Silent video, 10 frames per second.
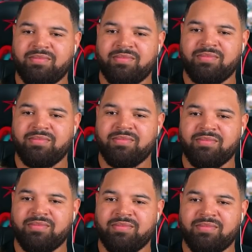
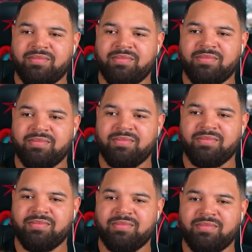
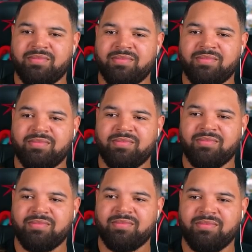
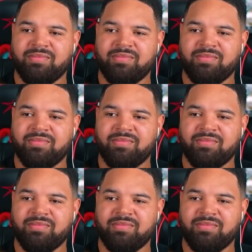No words are spoken by the person on screen.